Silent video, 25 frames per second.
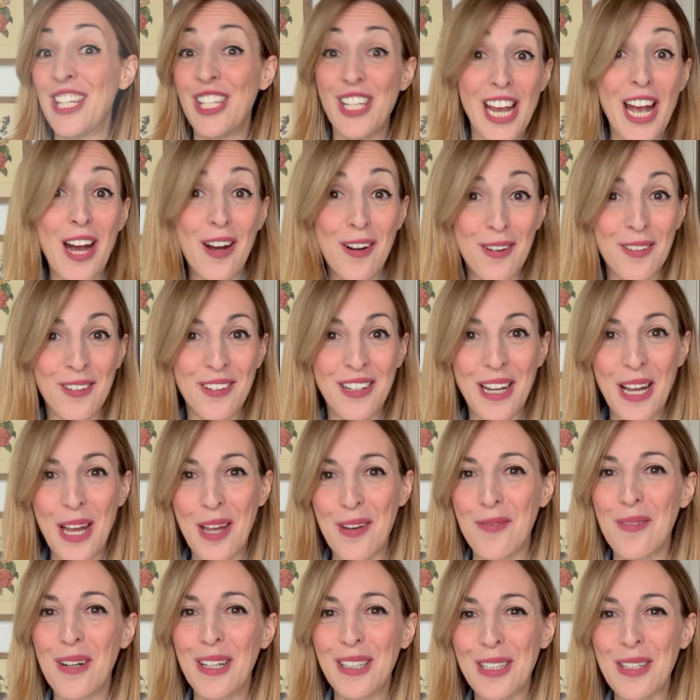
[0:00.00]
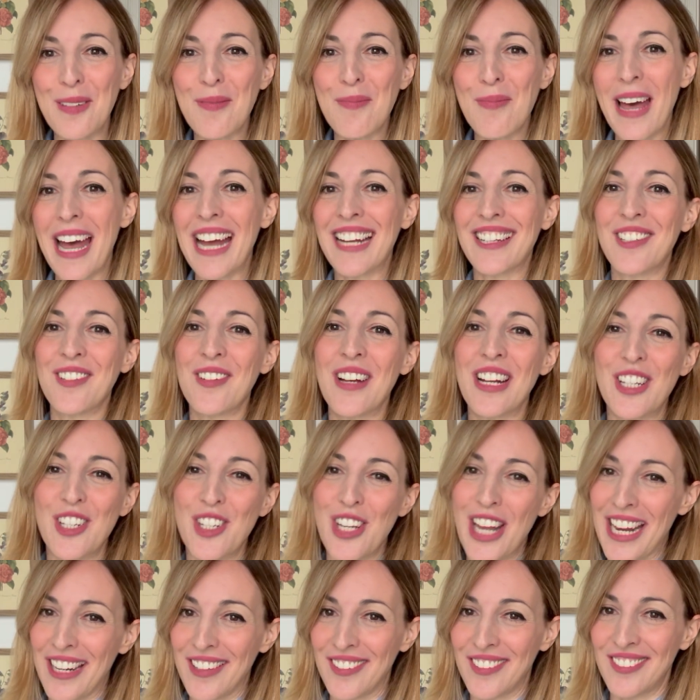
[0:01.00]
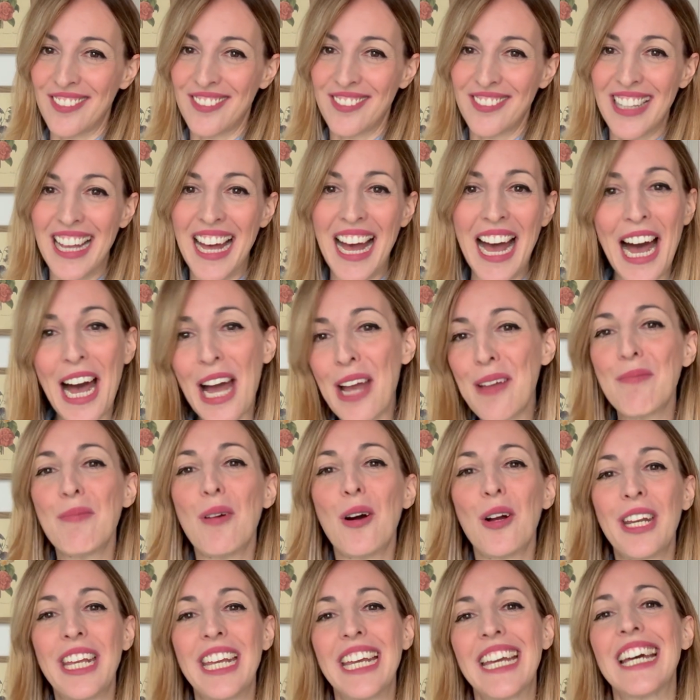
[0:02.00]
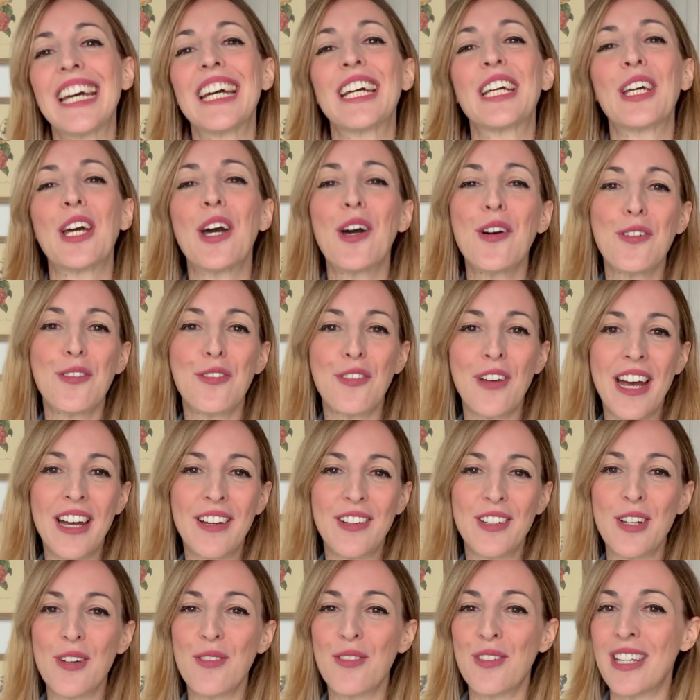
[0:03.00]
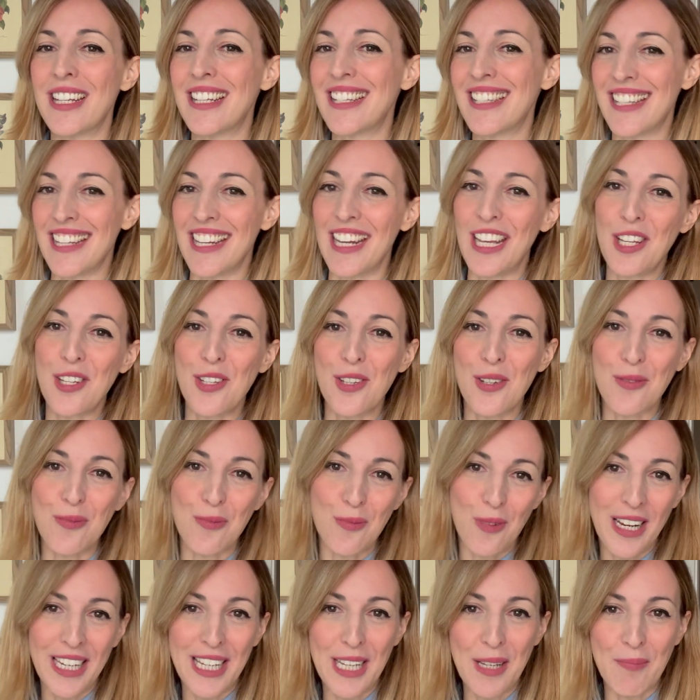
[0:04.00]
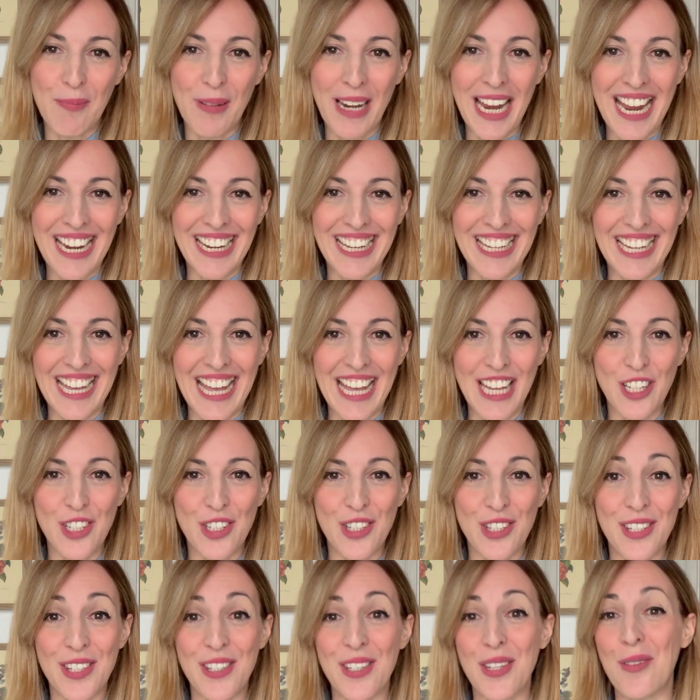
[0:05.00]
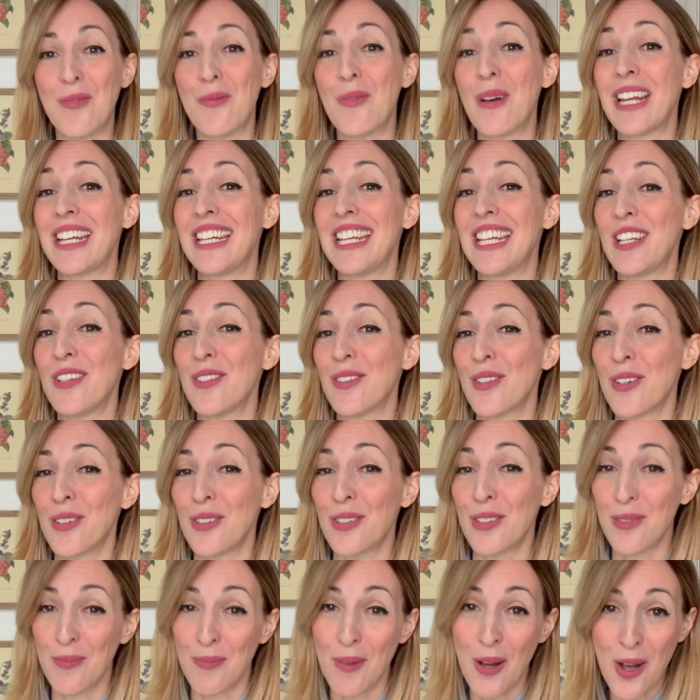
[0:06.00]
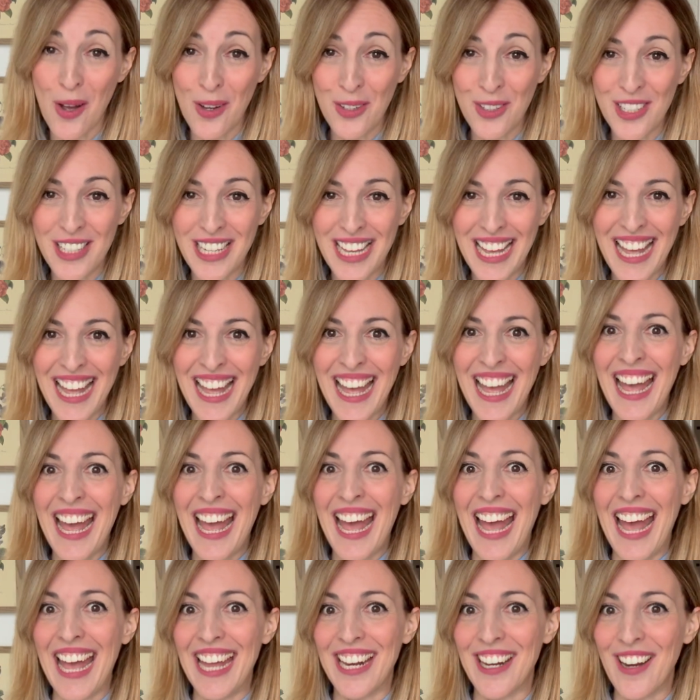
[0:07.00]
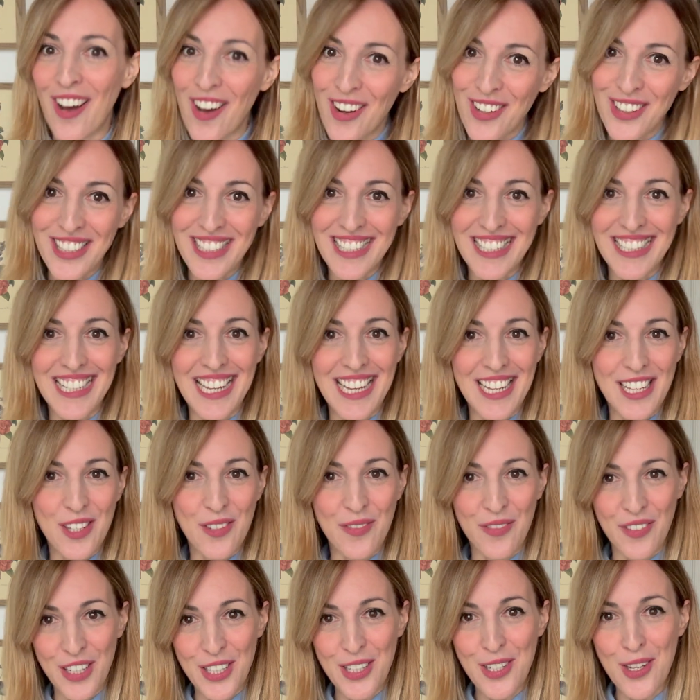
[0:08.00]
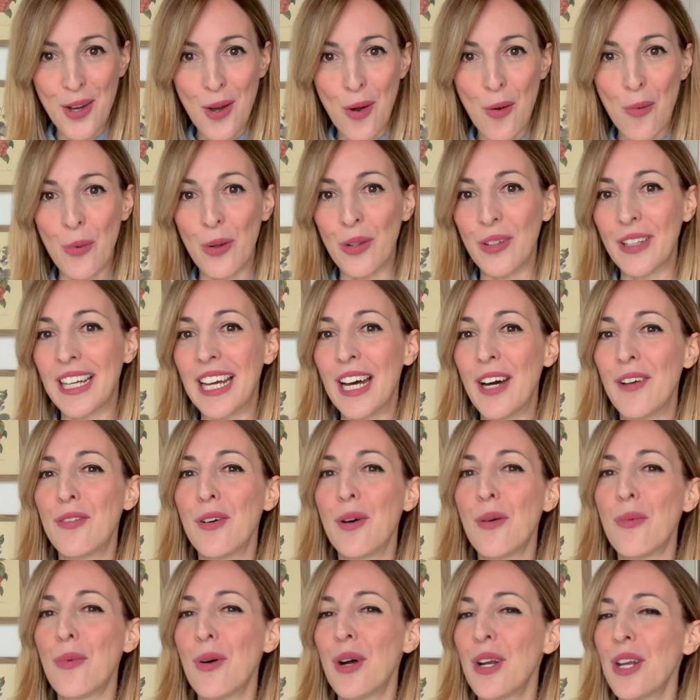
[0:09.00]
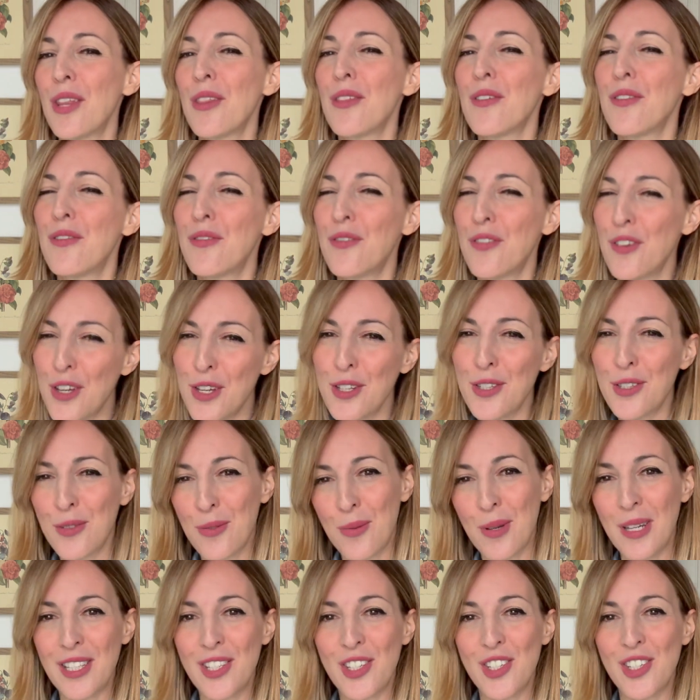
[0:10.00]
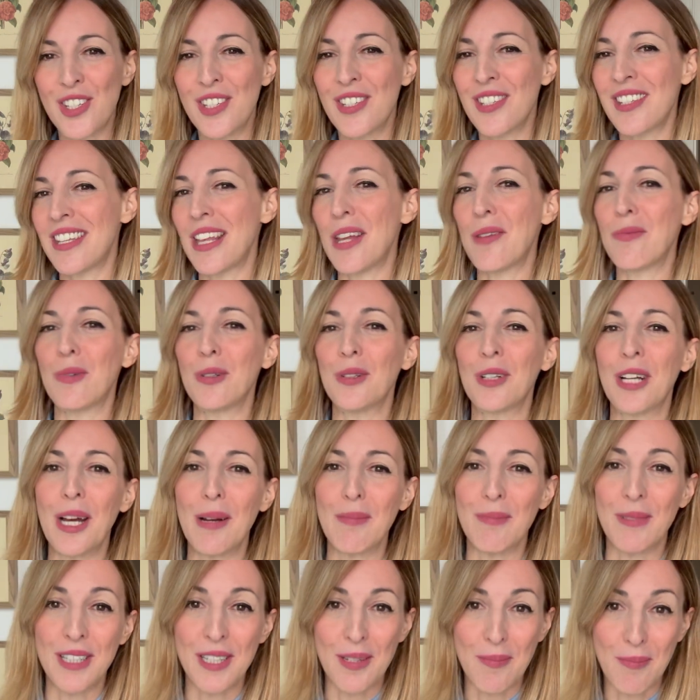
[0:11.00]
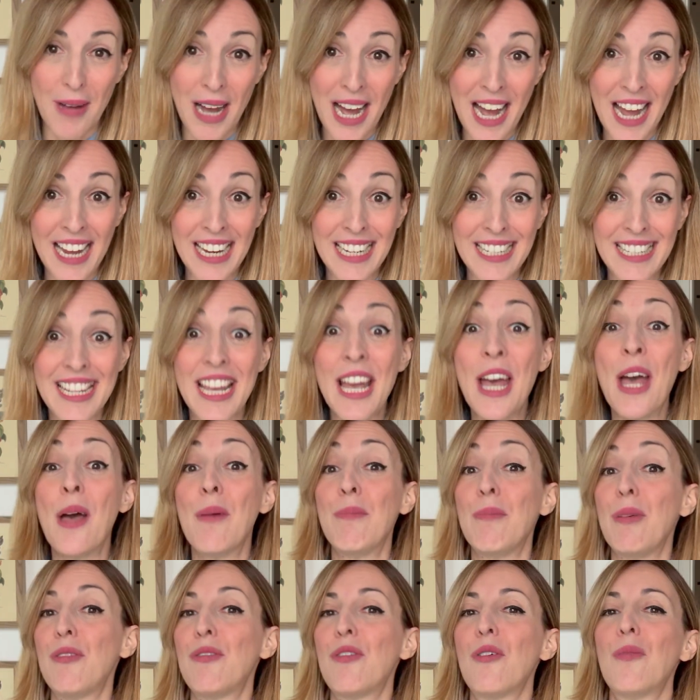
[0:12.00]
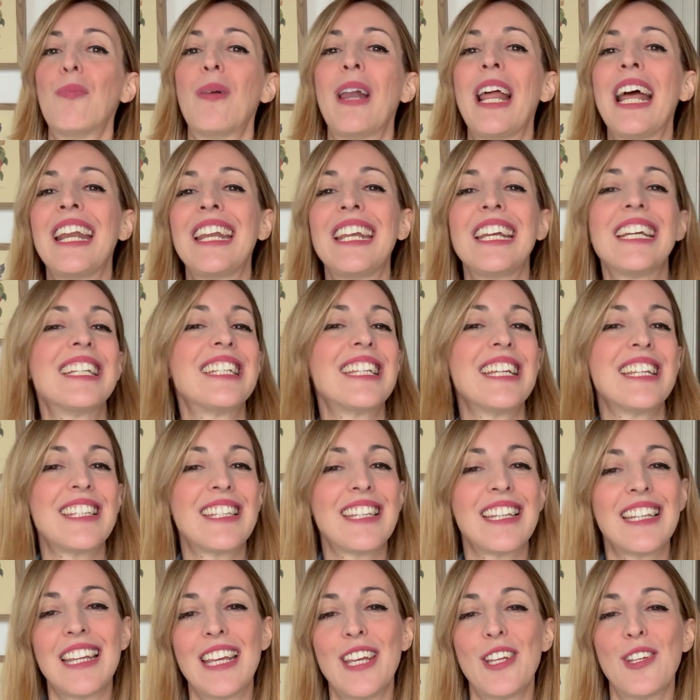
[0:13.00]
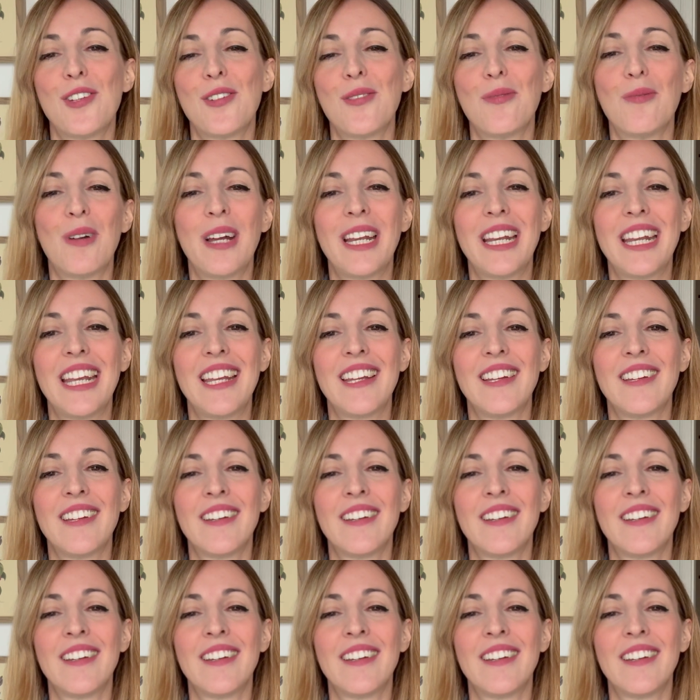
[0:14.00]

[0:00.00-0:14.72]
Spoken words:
Ciao and welcome back to our channel. I'm Monica, co-founder of Destination Wedding Planning Agency Weddings on Demand, and on today's video we'll cover one of the first questions that will come to mind before planning a destination wedding.